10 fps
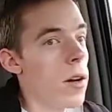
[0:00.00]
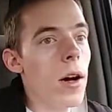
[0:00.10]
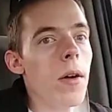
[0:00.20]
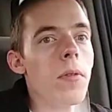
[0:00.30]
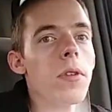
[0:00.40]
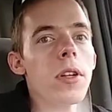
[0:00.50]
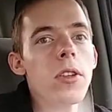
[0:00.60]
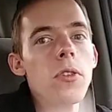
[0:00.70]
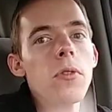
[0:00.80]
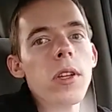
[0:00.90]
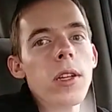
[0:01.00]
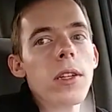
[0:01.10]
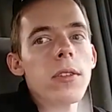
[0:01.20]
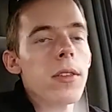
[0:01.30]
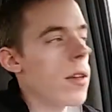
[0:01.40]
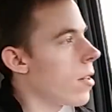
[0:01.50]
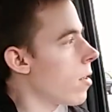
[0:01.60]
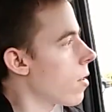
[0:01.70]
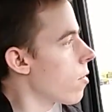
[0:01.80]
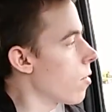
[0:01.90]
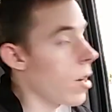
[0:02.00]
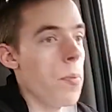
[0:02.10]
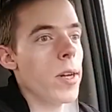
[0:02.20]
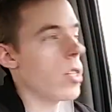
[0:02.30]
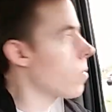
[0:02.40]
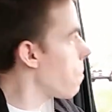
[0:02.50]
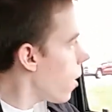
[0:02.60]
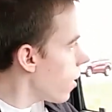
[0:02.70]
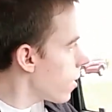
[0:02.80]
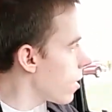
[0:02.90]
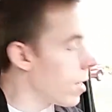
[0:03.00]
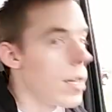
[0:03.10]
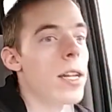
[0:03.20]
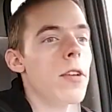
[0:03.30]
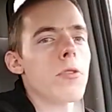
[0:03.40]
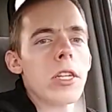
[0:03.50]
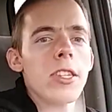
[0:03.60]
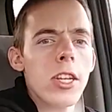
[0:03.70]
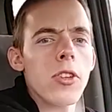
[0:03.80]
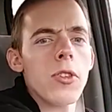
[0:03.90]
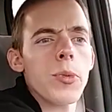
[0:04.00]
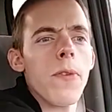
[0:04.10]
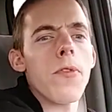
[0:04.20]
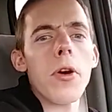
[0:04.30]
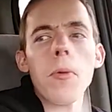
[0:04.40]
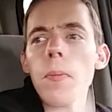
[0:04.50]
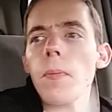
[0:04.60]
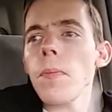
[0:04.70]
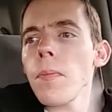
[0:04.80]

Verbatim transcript: Uh, what we're gonna do is go get a parking spot, and we'll continue this review.